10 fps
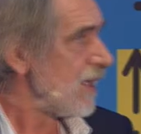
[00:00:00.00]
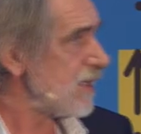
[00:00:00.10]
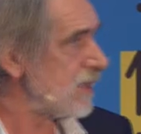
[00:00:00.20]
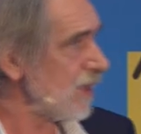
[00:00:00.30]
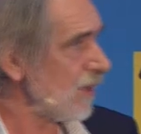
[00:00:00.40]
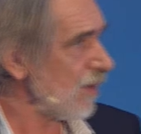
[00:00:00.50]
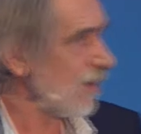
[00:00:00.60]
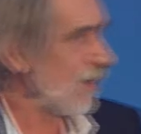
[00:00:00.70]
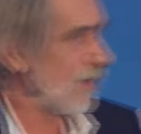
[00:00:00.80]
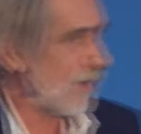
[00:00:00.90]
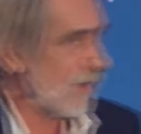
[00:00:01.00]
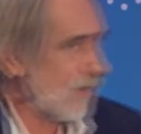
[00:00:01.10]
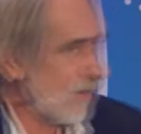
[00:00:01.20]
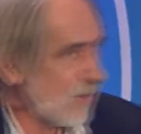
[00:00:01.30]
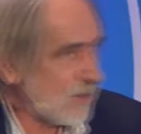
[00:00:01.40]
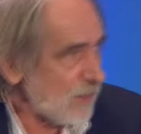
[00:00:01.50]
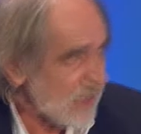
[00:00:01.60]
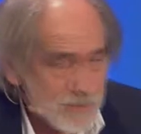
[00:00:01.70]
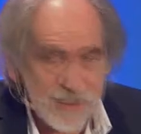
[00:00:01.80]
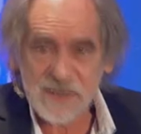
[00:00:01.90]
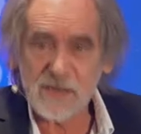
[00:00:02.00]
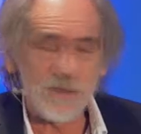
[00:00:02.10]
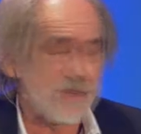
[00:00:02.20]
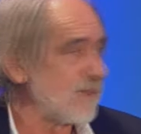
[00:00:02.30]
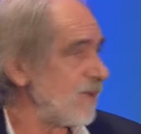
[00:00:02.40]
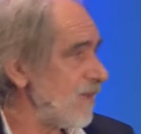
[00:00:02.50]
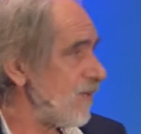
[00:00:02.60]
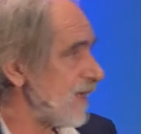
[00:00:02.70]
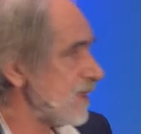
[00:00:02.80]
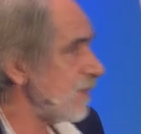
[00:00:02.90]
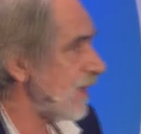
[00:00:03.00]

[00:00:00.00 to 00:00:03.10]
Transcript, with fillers: So uh, what really makes it possible, if you ask